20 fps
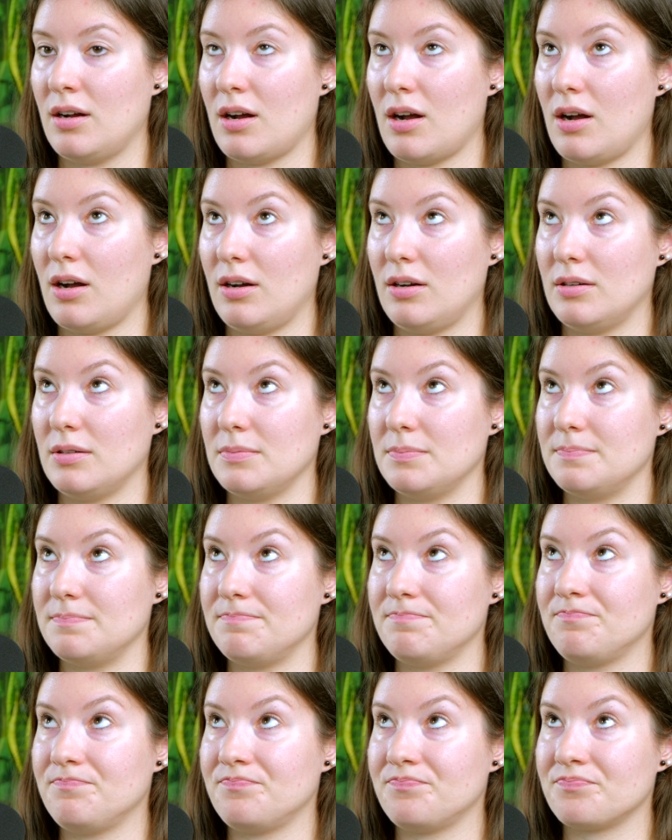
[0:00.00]

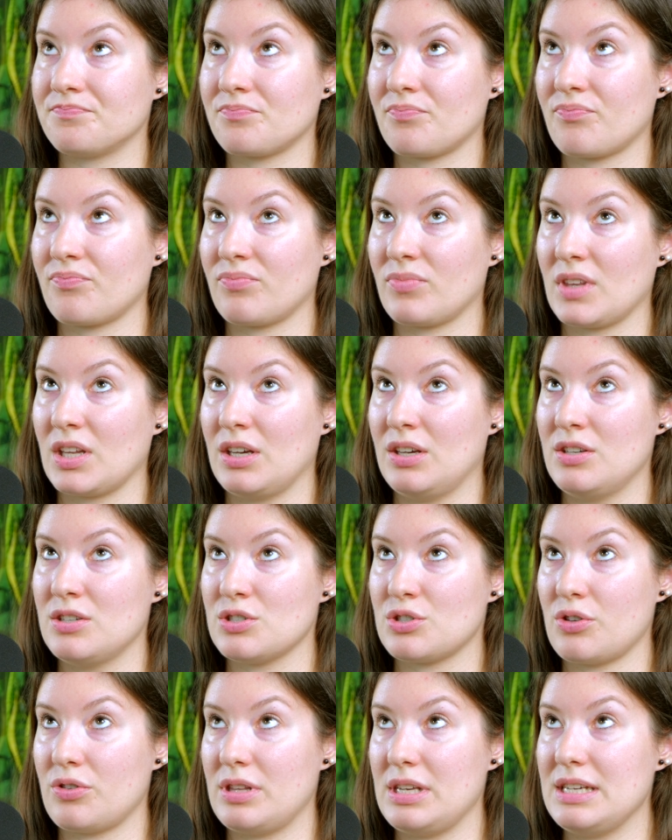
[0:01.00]

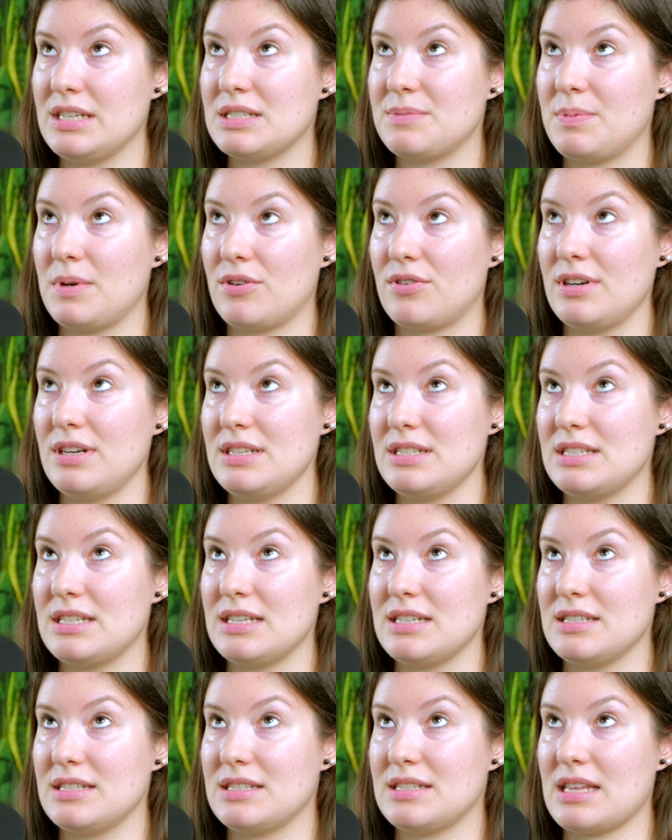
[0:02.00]
So the
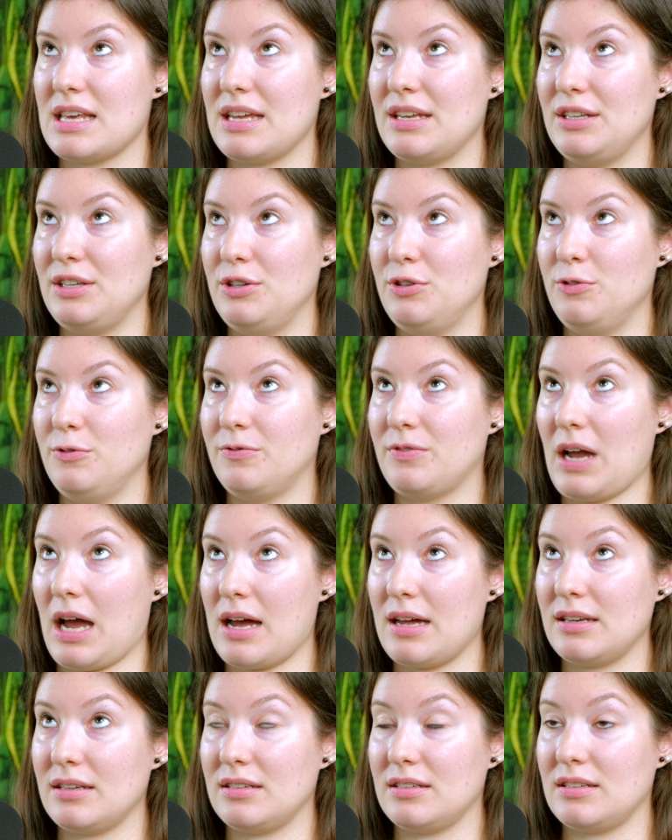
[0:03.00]
experiences that you've
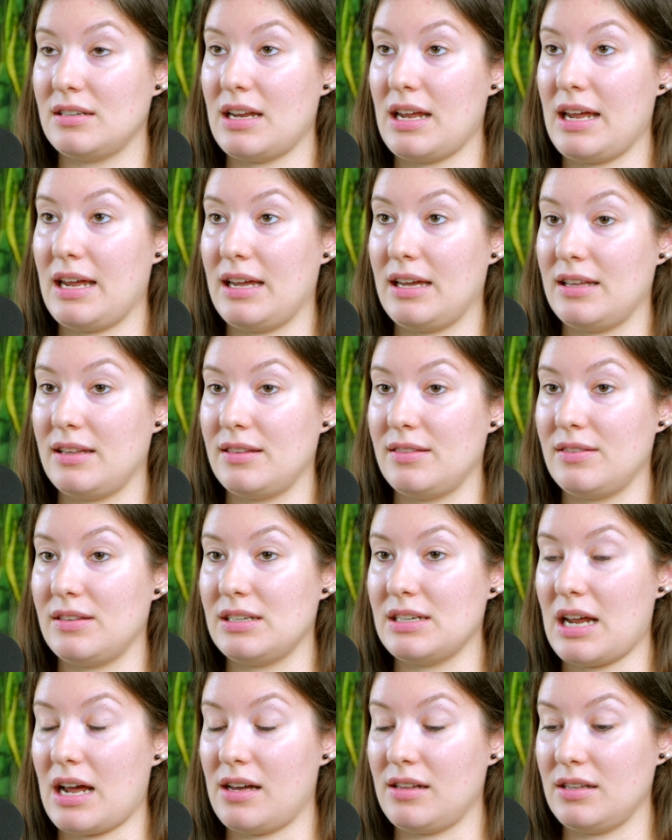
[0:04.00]
gotten and the
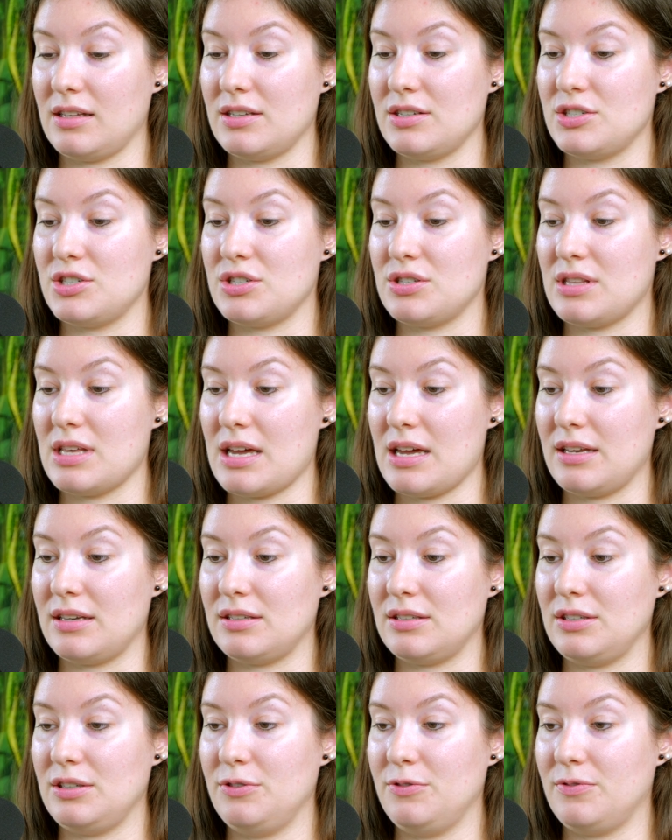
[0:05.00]
knowledge that
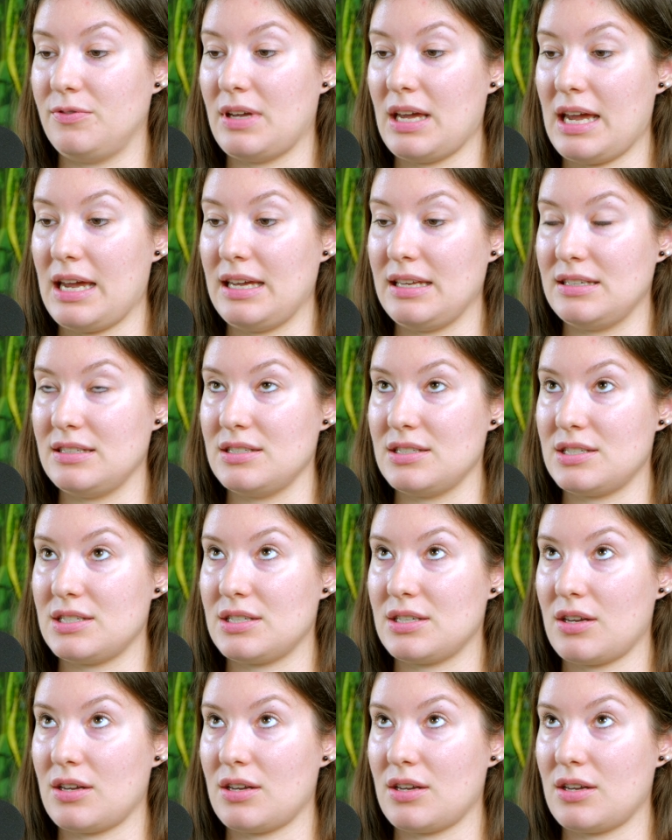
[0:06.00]
you've gained